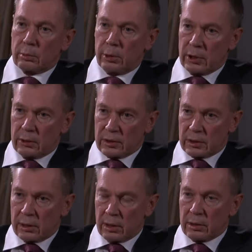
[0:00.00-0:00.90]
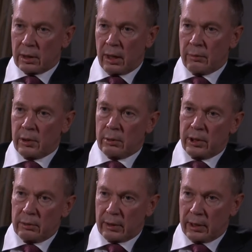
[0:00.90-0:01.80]
We will study it
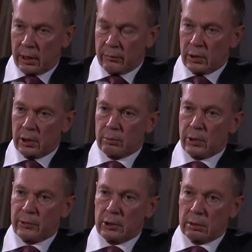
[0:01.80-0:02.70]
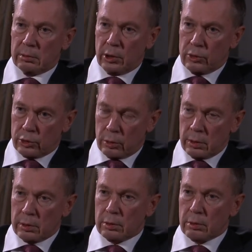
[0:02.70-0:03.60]
carefully. We will
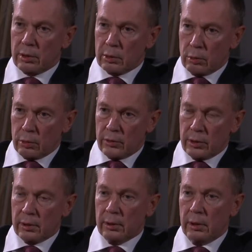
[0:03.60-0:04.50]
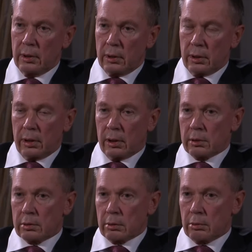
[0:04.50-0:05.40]
adjoin to the dossier.
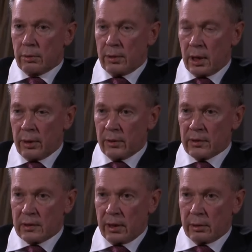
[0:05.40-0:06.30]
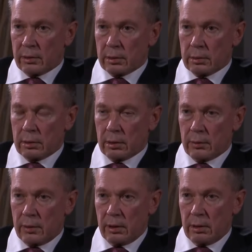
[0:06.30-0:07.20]
And on the other side,
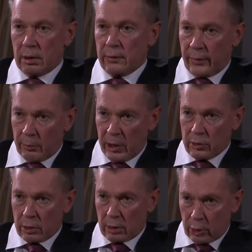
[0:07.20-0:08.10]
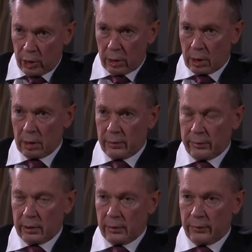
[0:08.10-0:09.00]
the information, critical
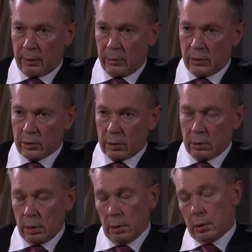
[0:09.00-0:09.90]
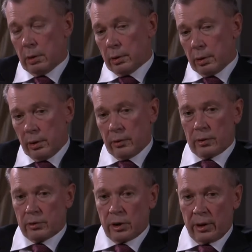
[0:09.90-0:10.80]
information, is
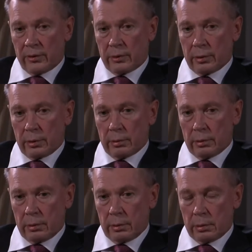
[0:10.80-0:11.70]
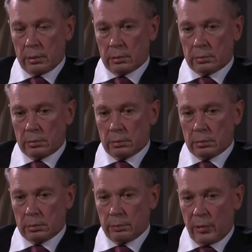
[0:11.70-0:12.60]
just
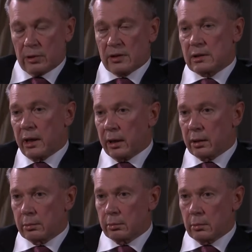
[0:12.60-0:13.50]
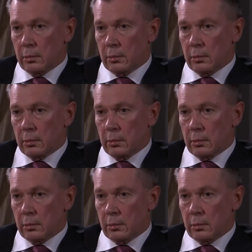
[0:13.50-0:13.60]
being studied